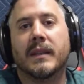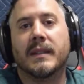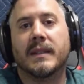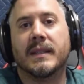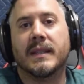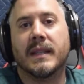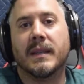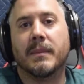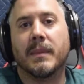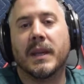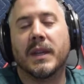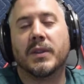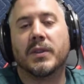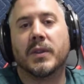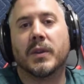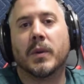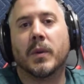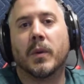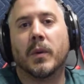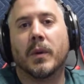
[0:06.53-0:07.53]
D major
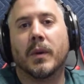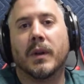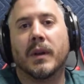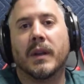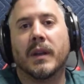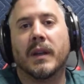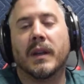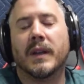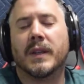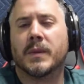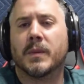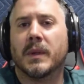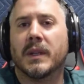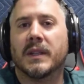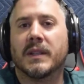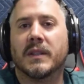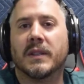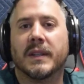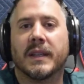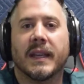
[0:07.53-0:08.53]
chord as well
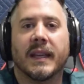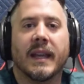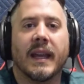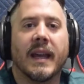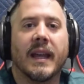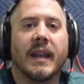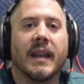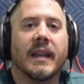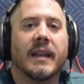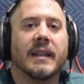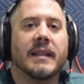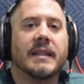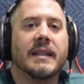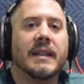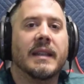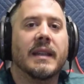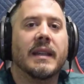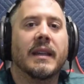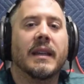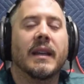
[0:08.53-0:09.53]
as looking at a
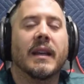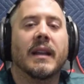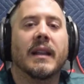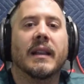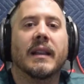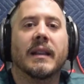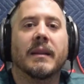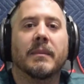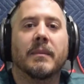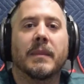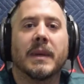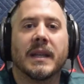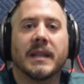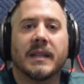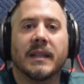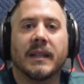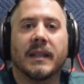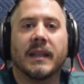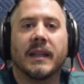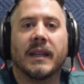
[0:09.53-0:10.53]
D
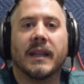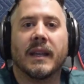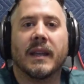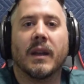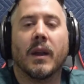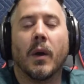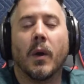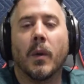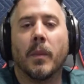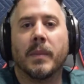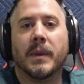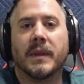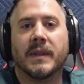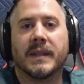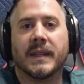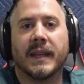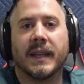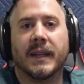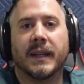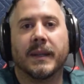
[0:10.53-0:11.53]
Mixolydian open
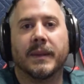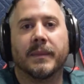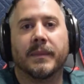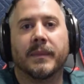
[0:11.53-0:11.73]
scale.